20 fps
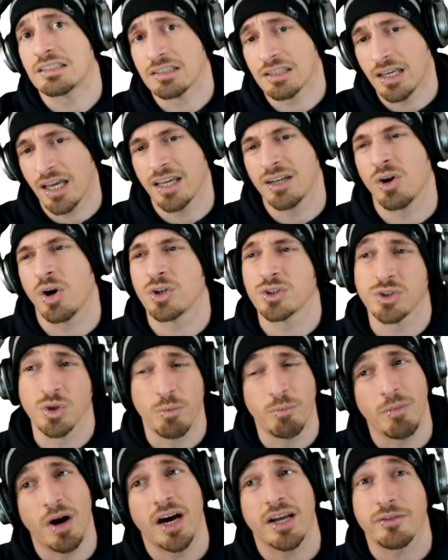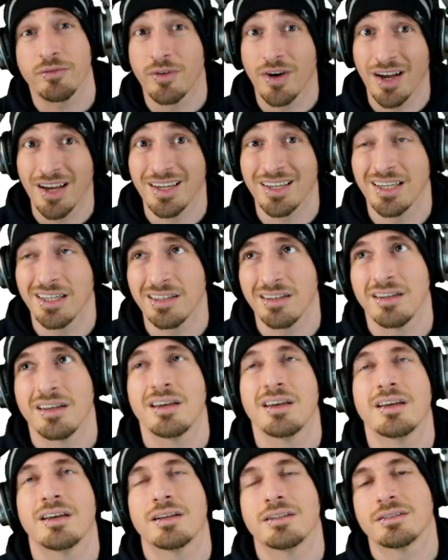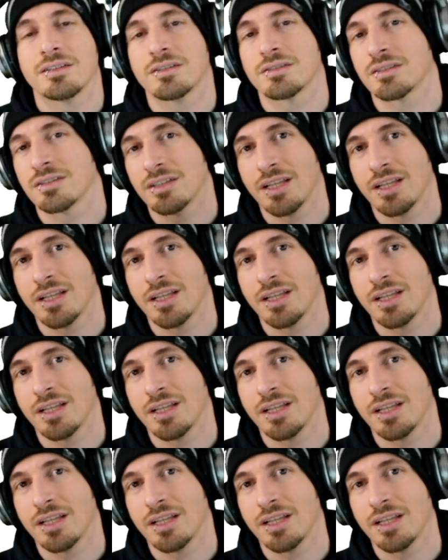and also modifying it. There's a